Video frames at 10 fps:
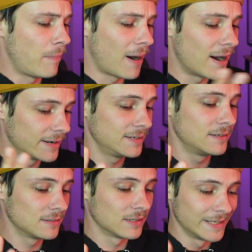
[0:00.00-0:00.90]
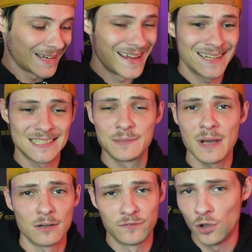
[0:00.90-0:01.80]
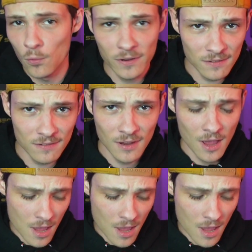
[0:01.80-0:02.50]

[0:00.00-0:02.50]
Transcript: buying like X amount of tokens,